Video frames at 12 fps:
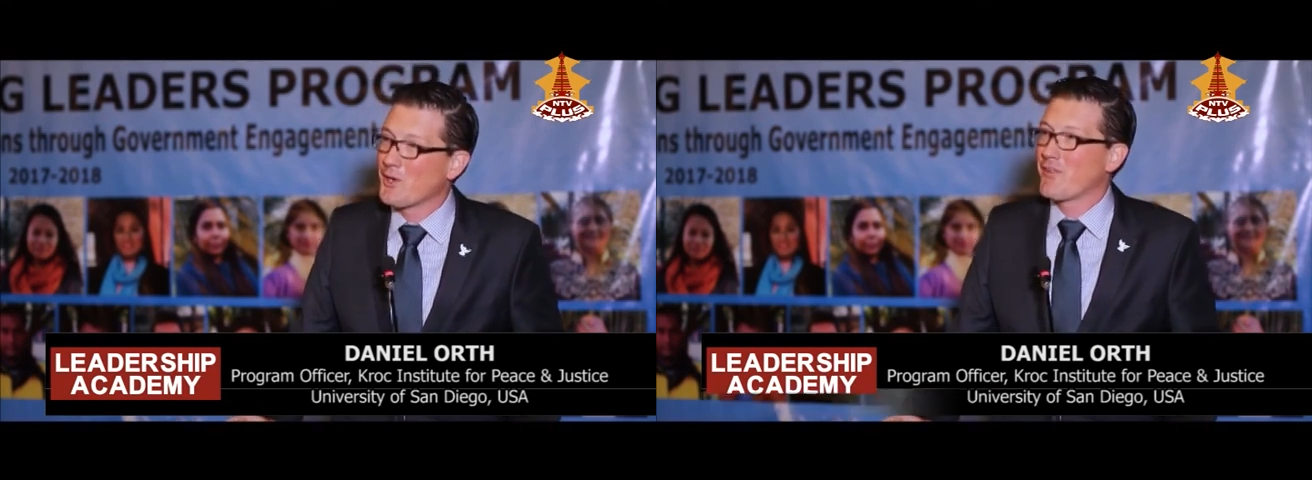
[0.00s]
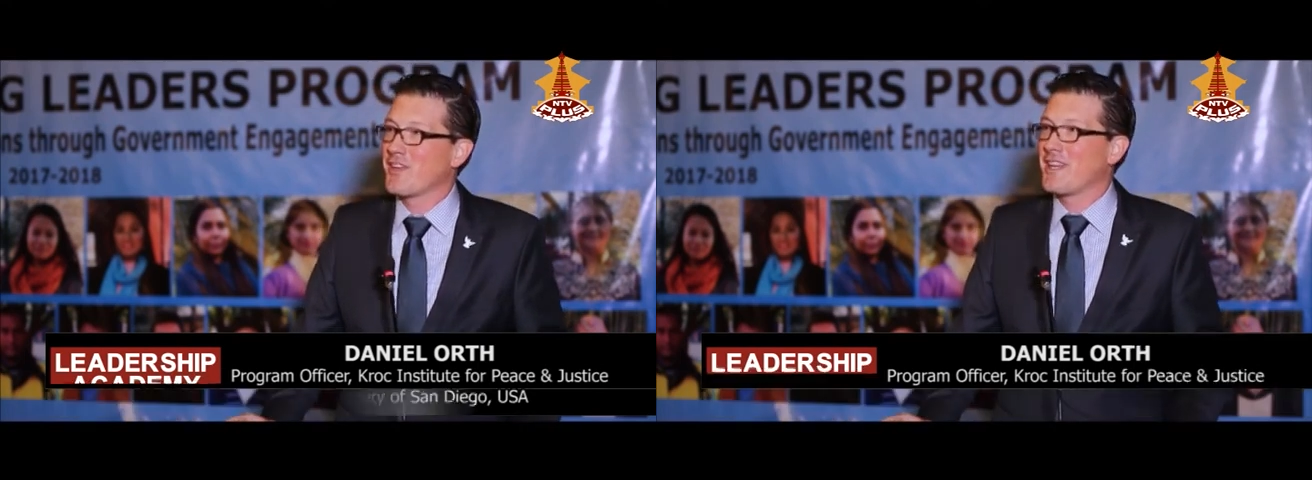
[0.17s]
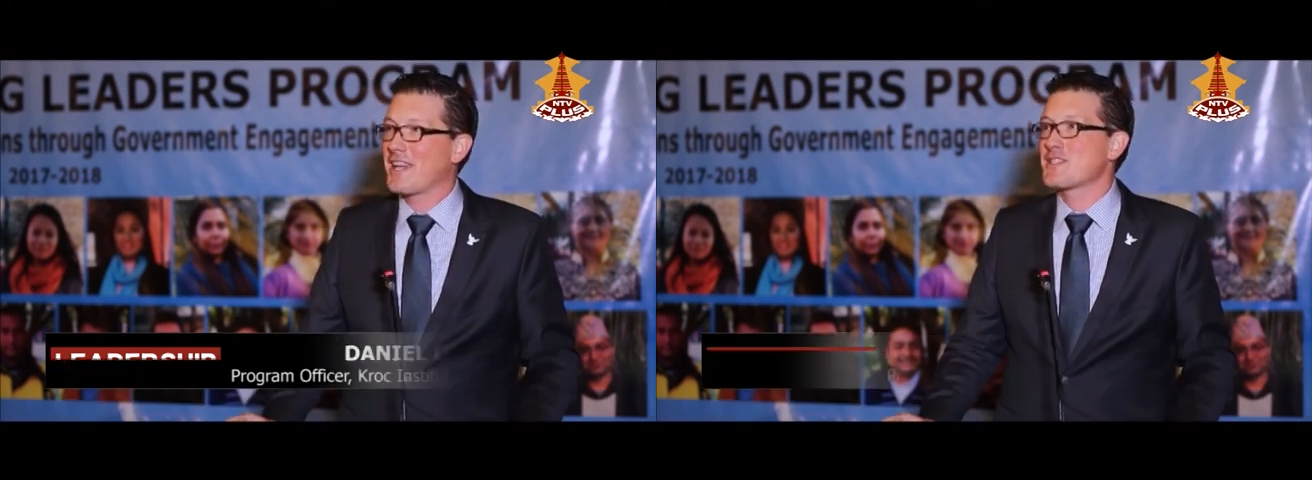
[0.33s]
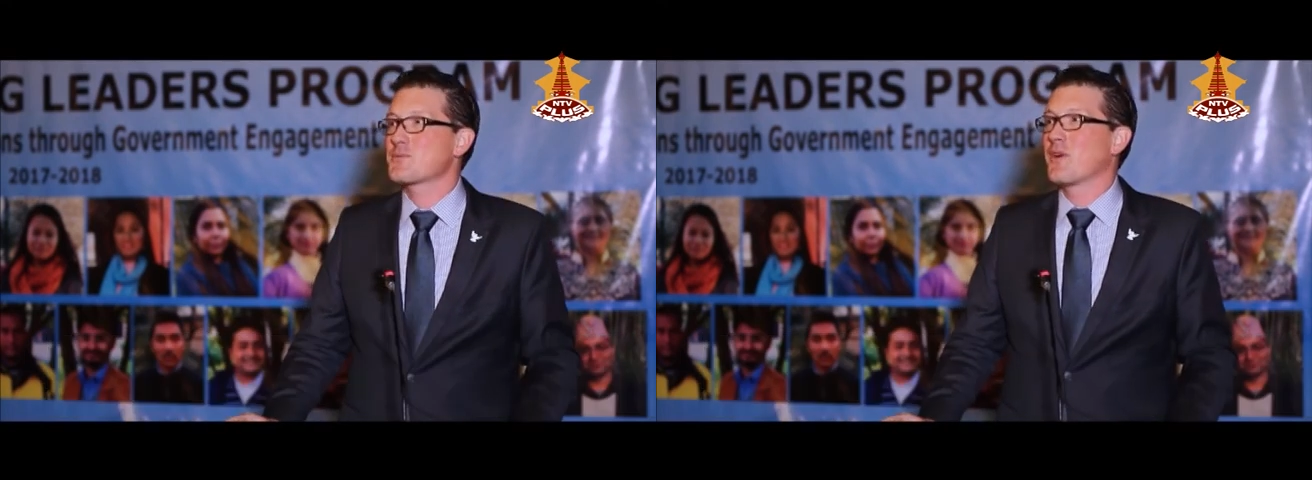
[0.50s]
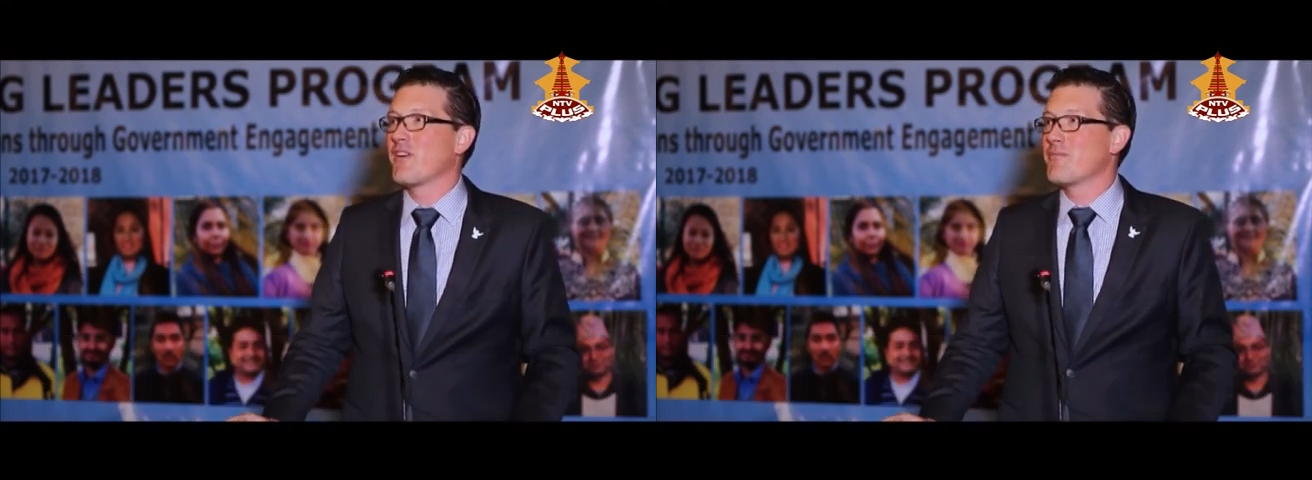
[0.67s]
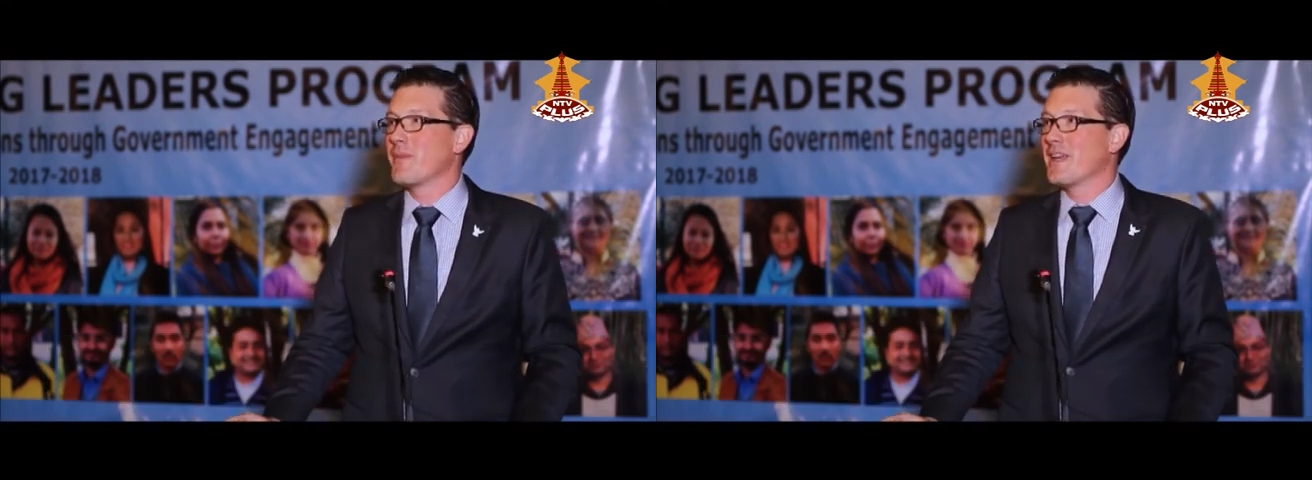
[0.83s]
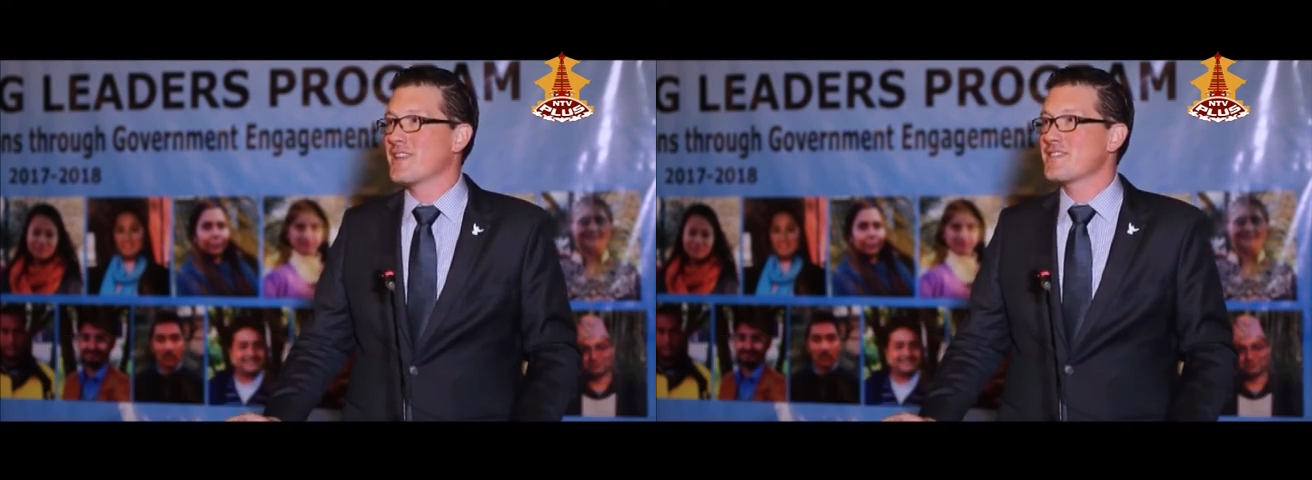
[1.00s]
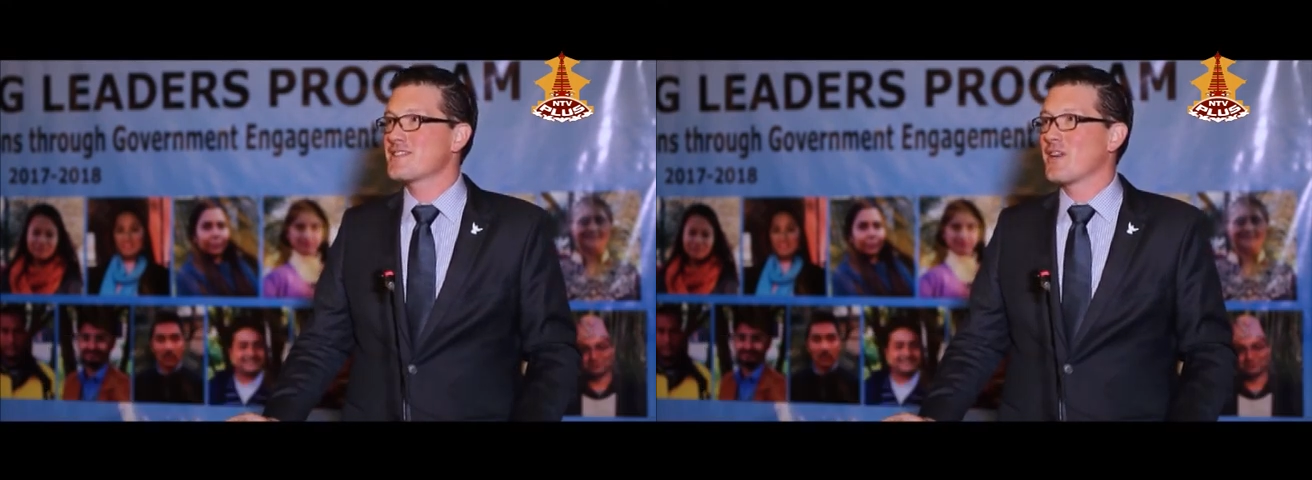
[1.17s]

over the next 12 months.